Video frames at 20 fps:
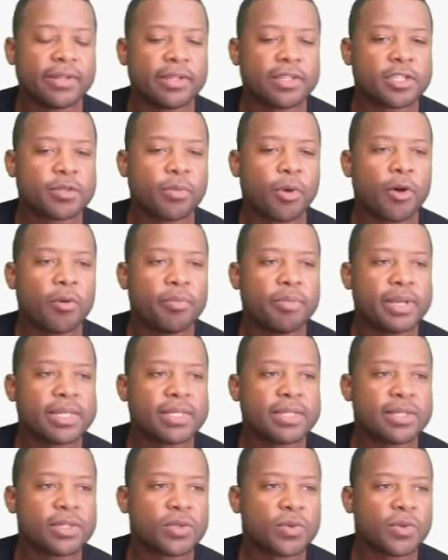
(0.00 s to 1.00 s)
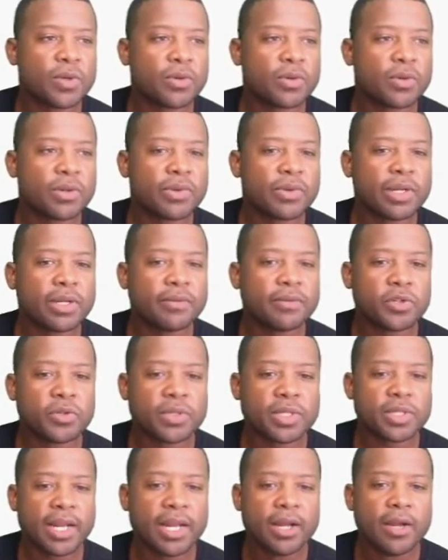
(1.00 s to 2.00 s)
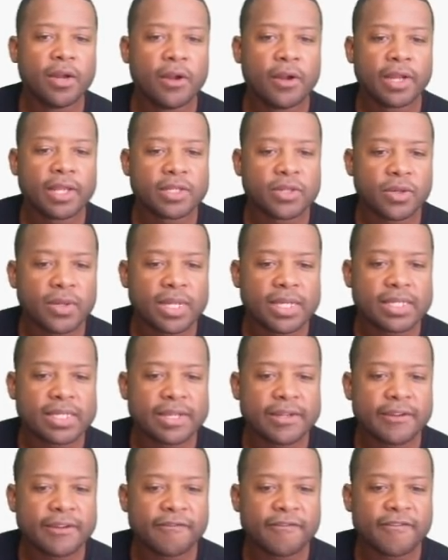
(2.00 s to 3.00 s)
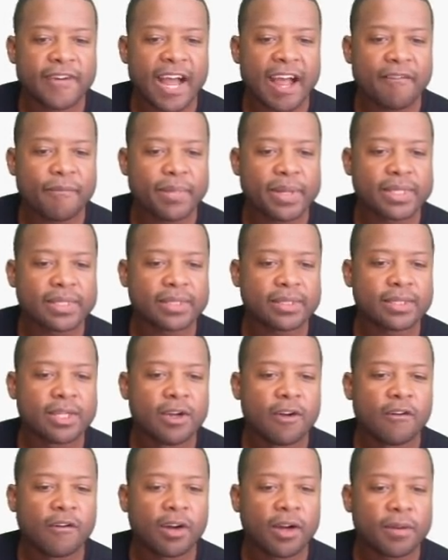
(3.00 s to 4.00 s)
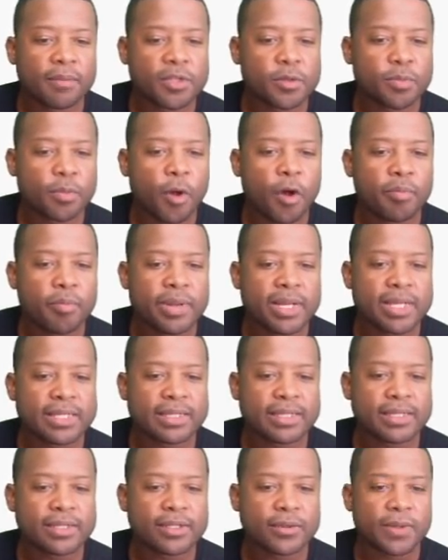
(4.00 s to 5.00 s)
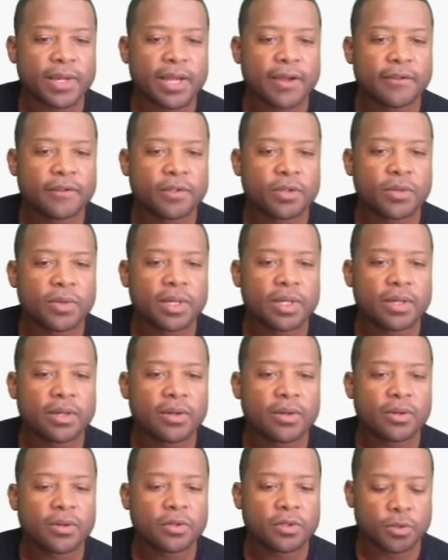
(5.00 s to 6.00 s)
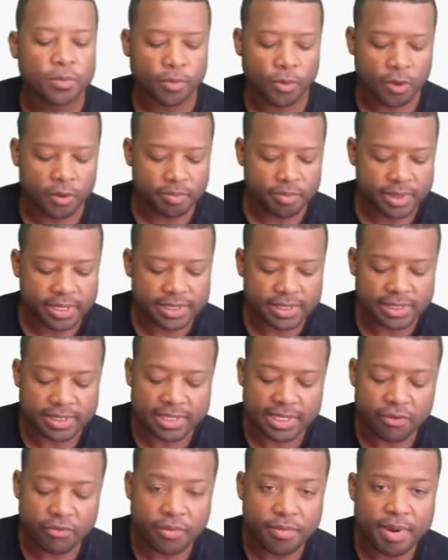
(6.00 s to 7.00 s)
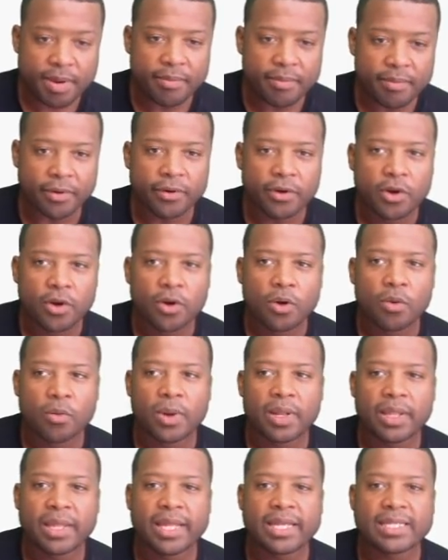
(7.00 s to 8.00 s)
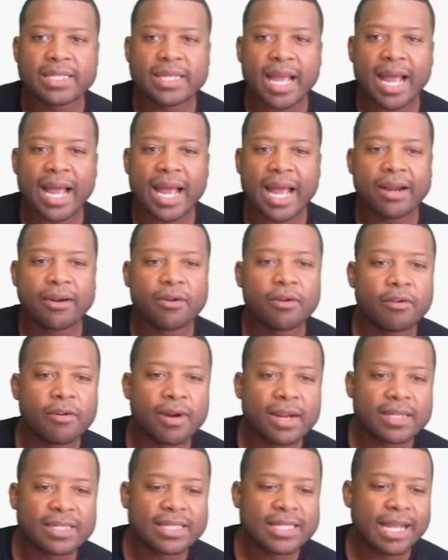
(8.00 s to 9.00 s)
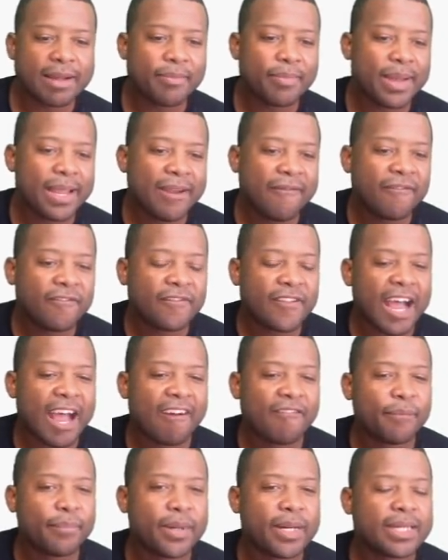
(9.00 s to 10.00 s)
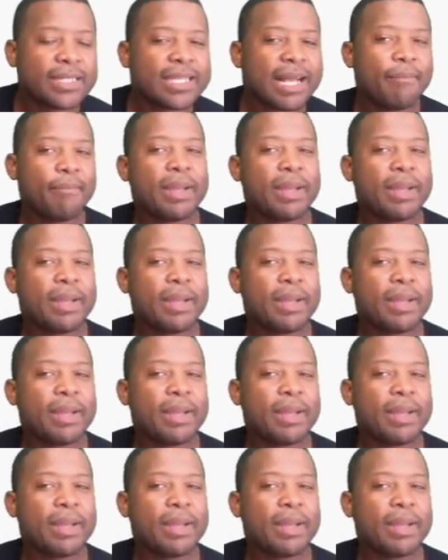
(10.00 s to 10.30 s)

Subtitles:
The small business one could have choose that. Okay, so let's say small business, okay? So we're gonna go to small business. And remember, with this ad on Craigslist, I'm paying $5.